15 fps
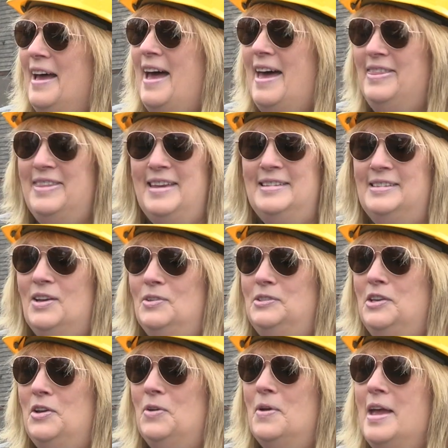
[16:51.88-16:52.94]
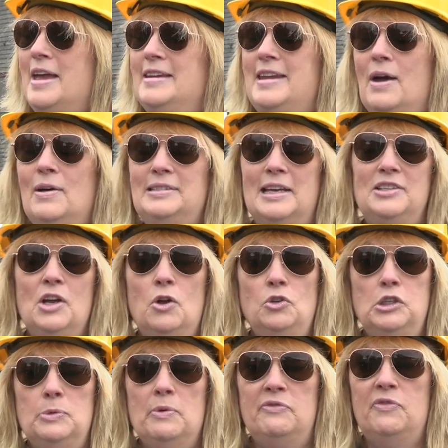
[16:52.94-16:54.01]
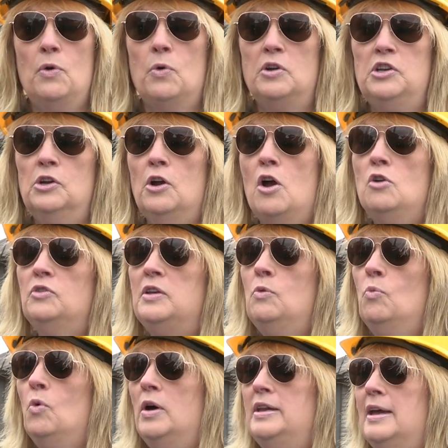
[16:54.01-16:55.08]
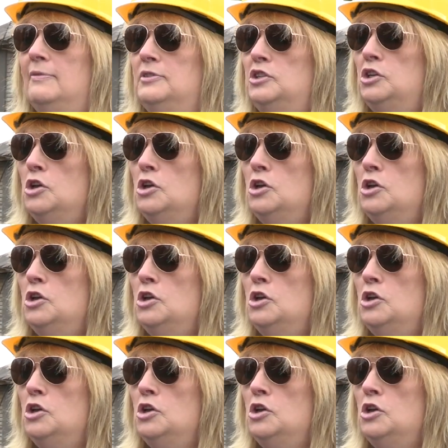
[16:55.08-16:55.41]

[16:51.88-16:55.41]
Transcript: I think so too. Now, as I told you before, you're only one of